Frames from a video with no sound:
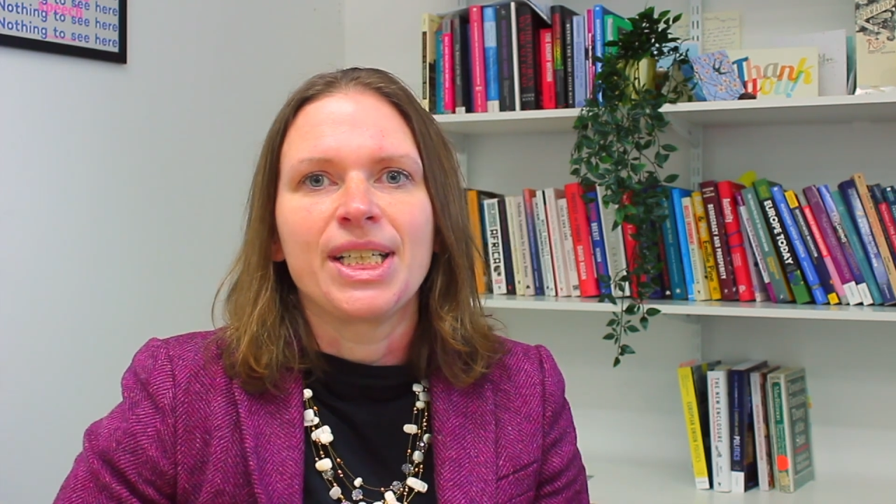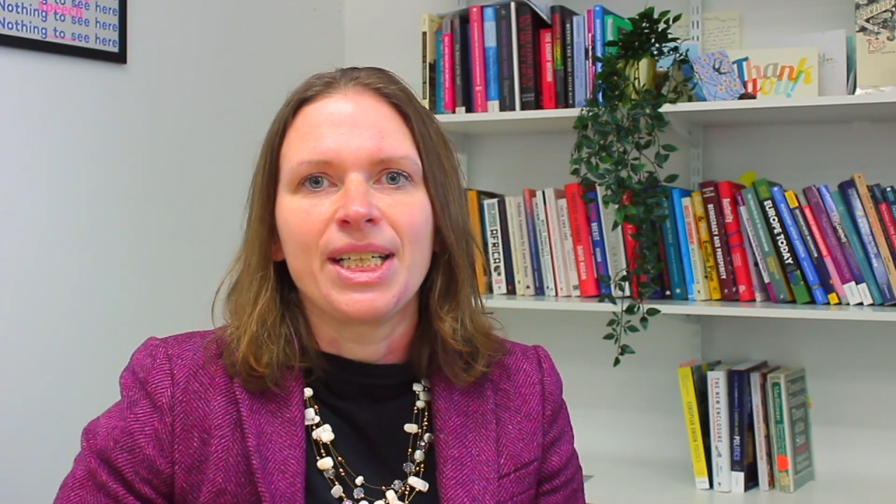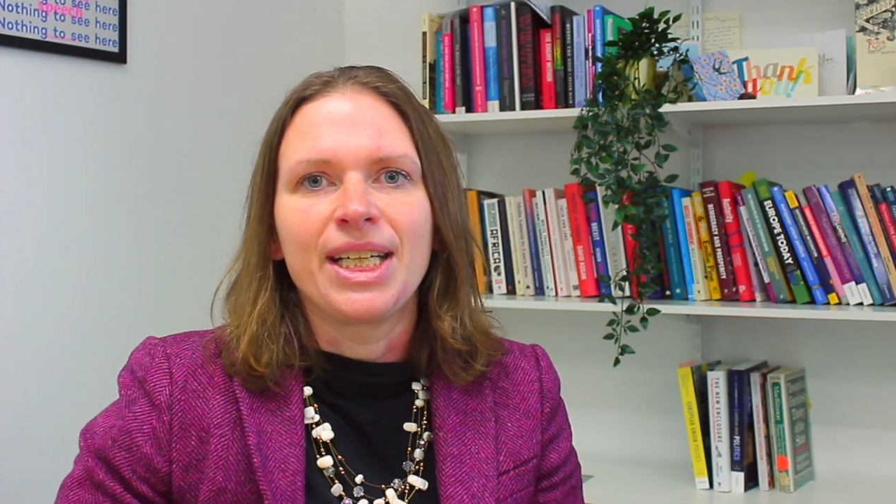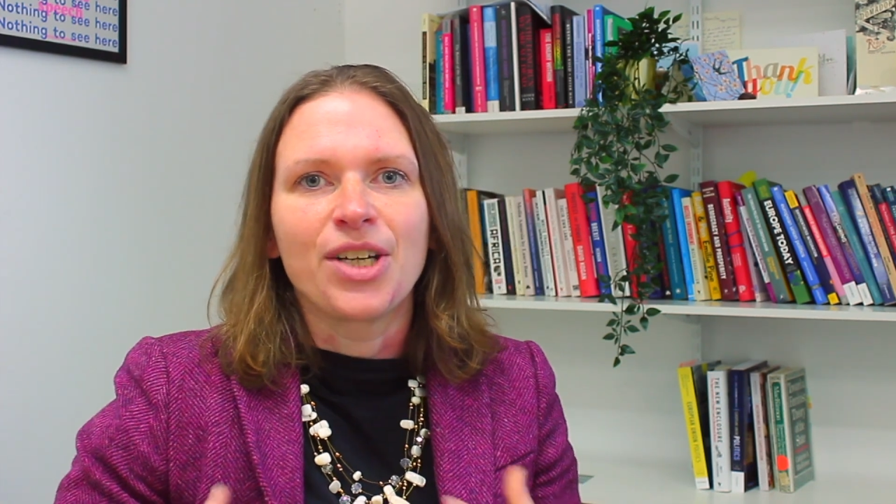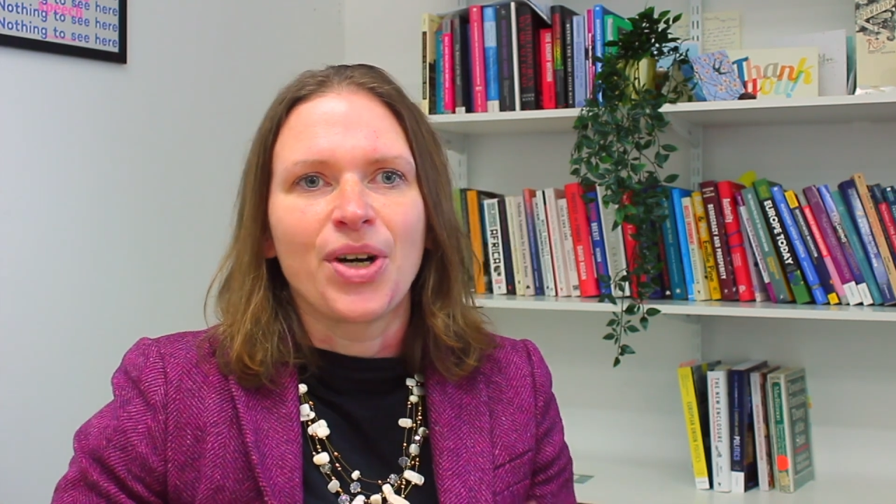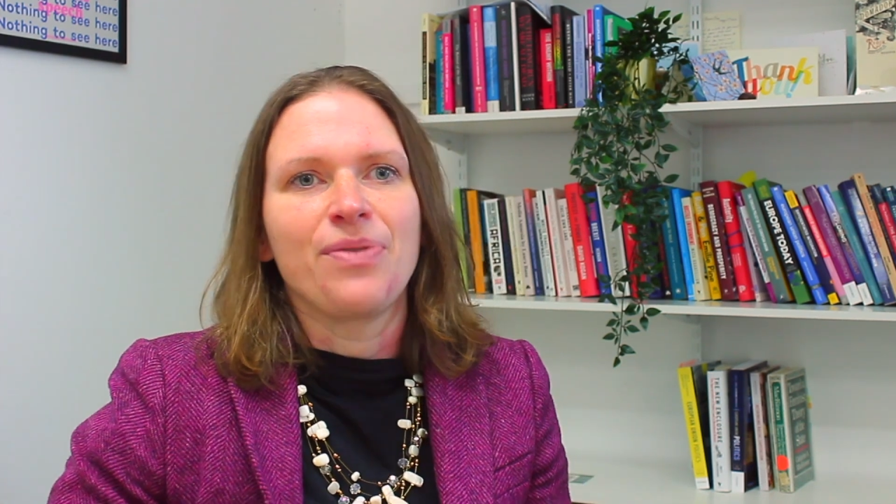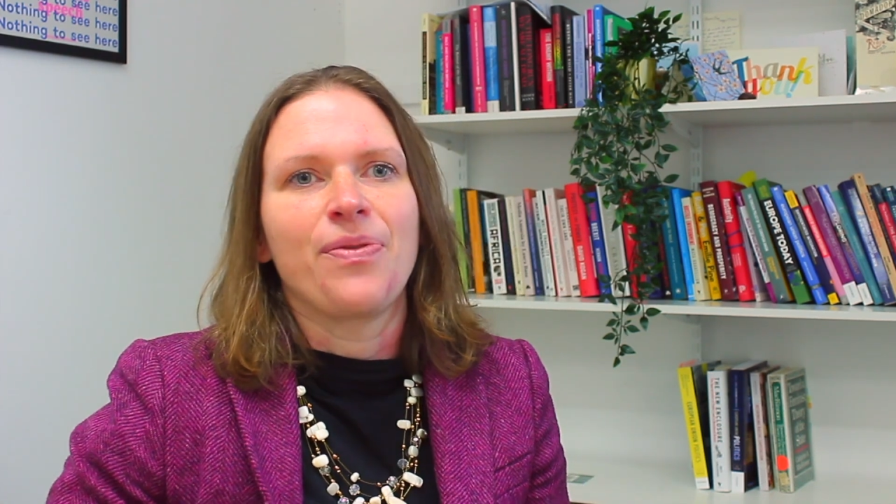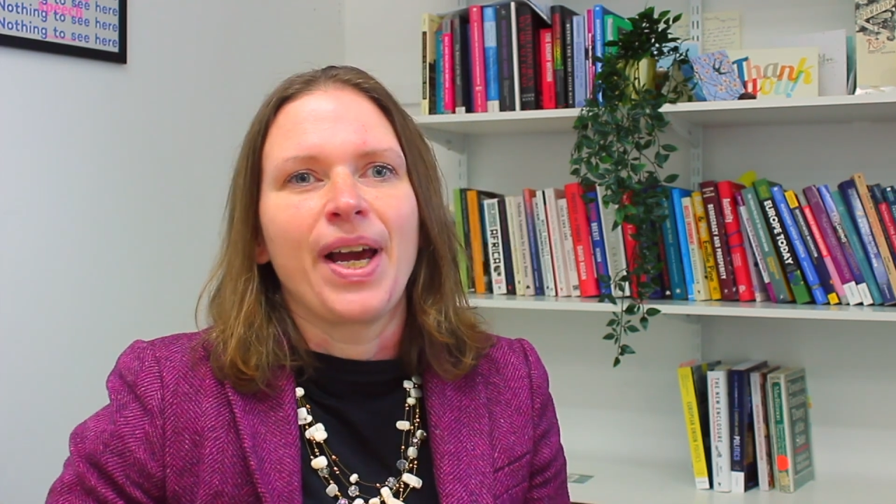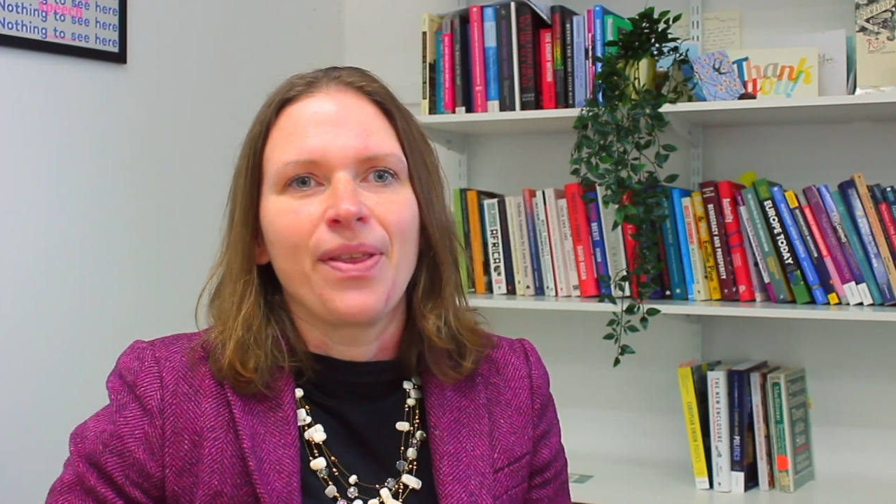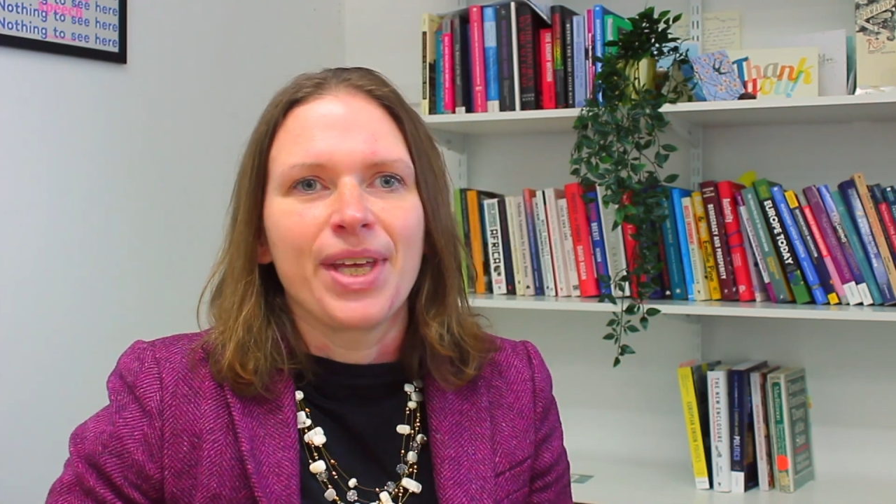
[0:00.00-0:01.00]
And here I
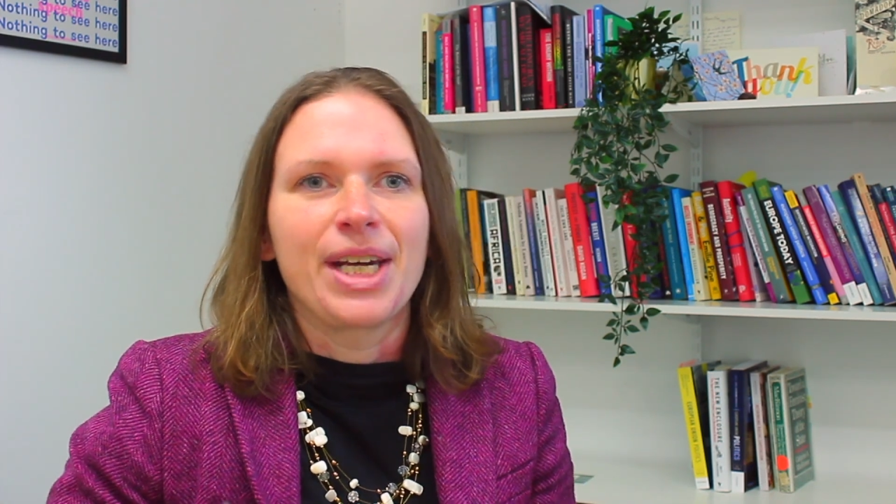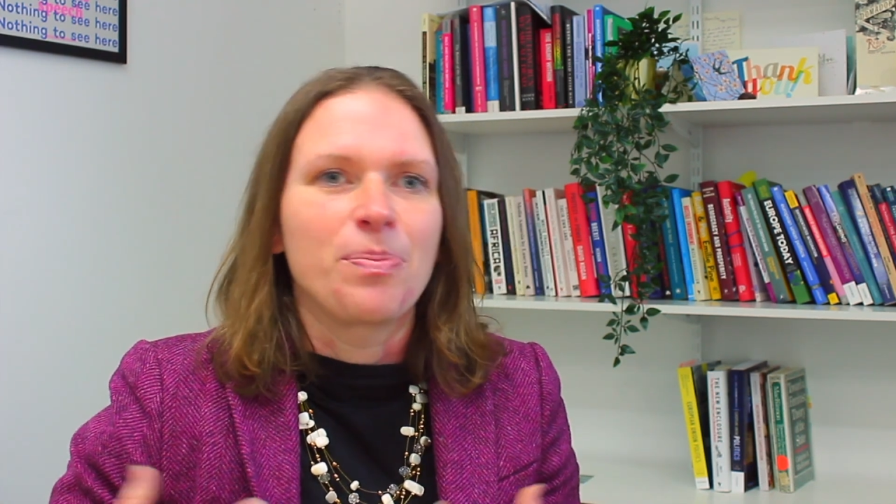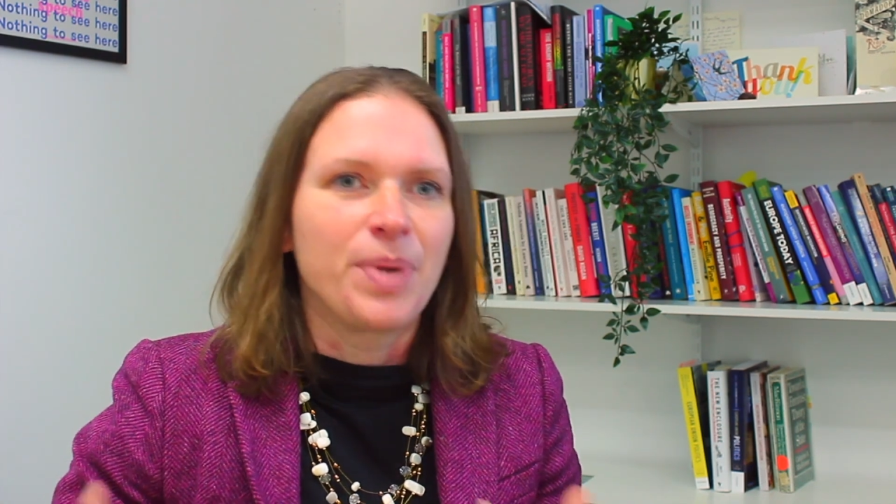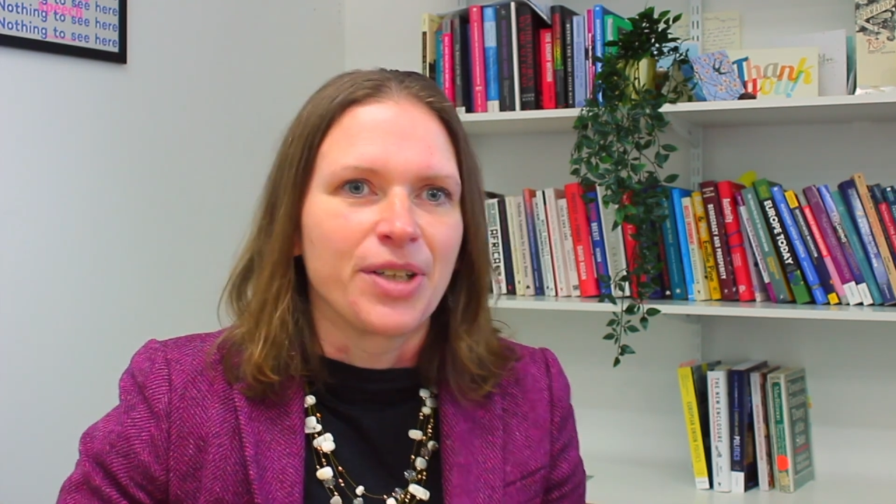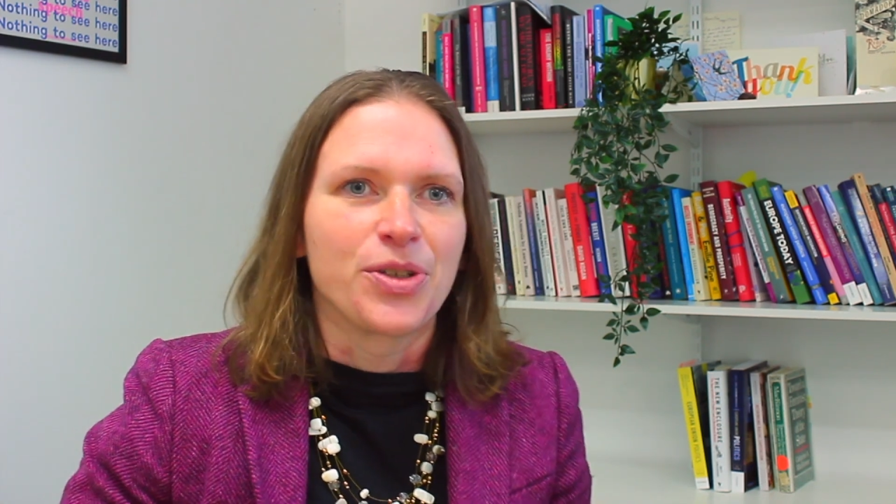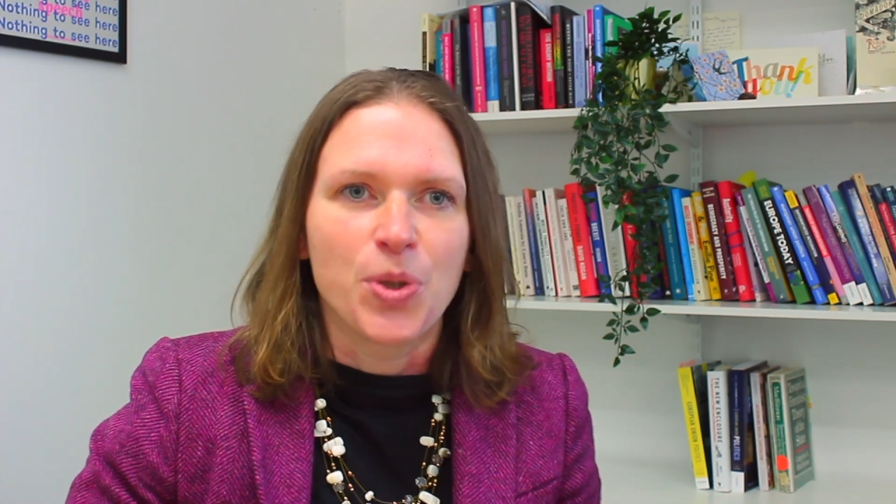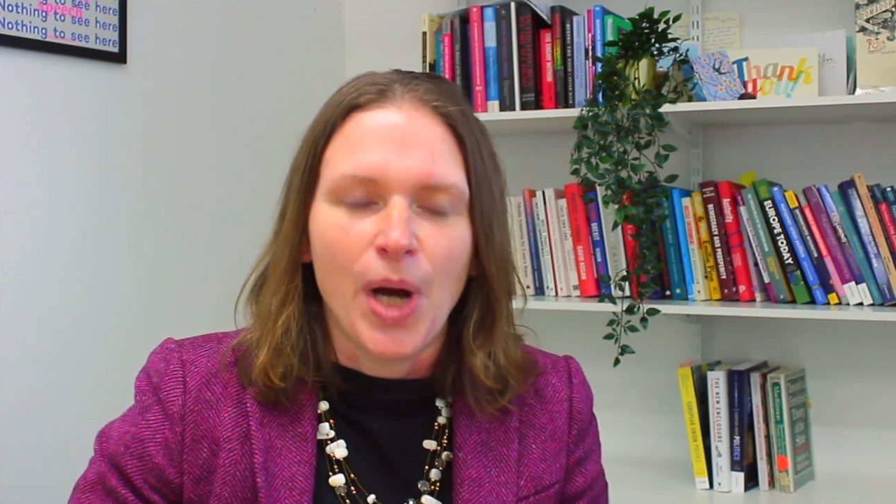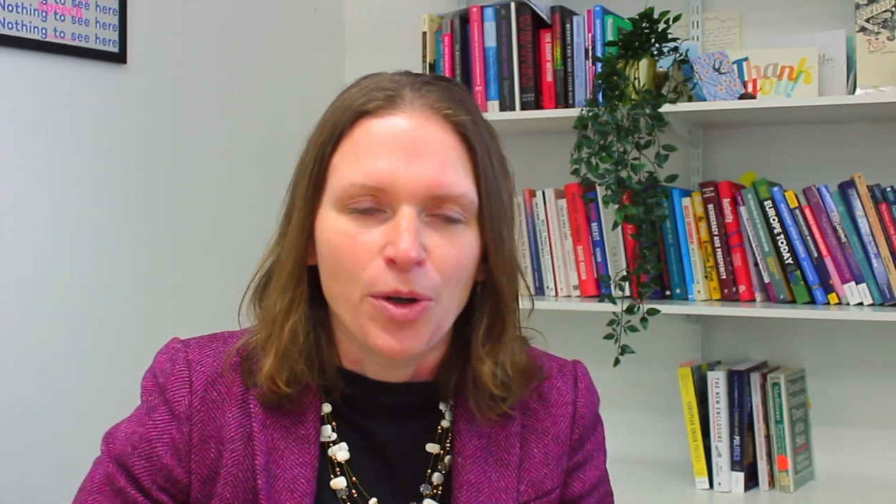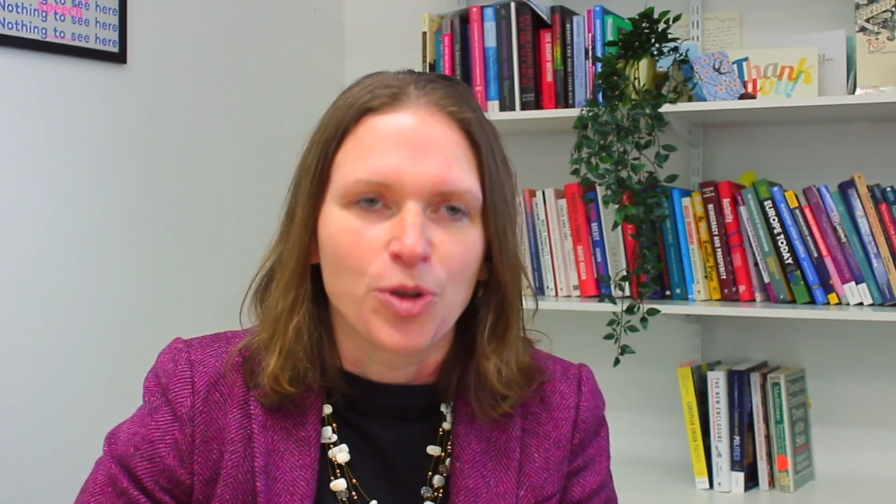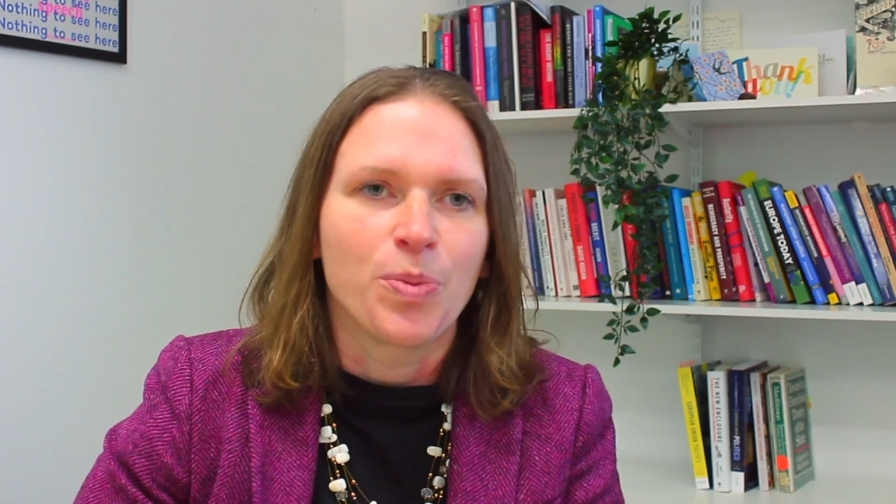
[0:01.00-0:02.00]
find that appeals
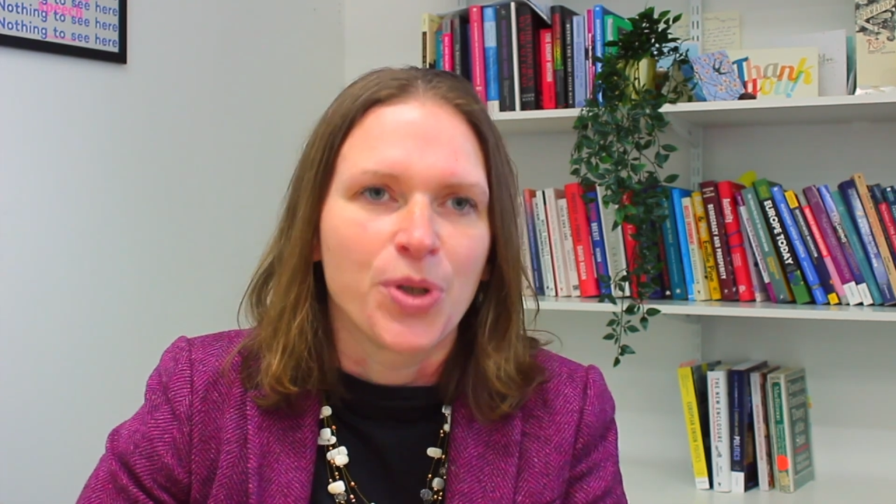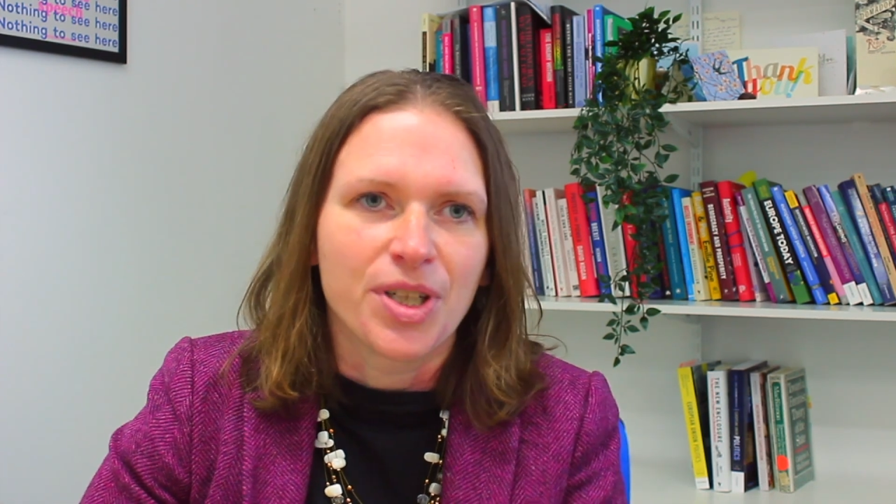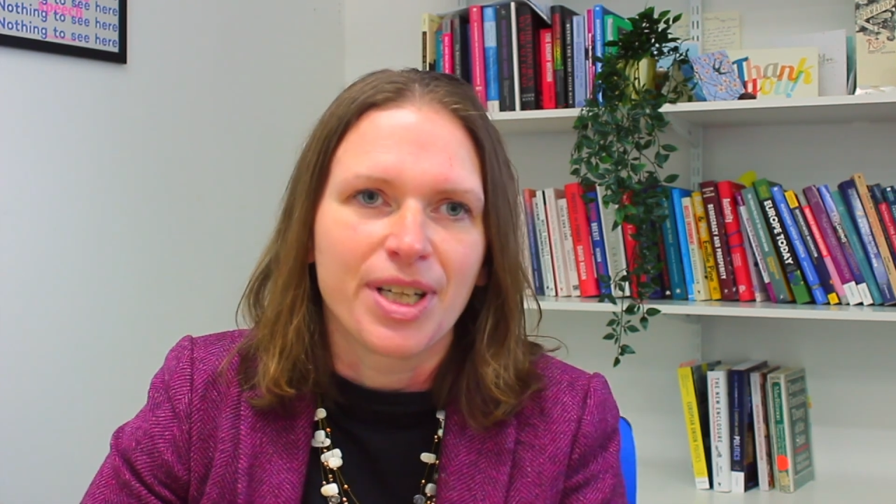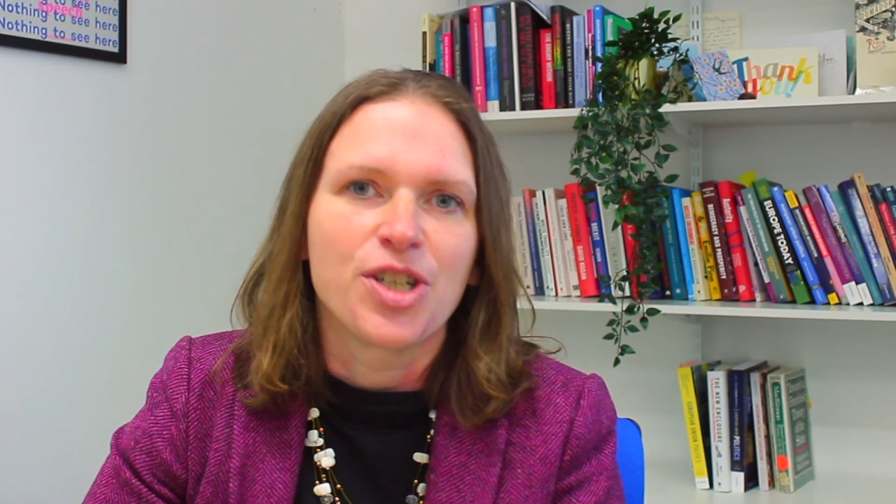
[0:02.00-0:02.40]
to output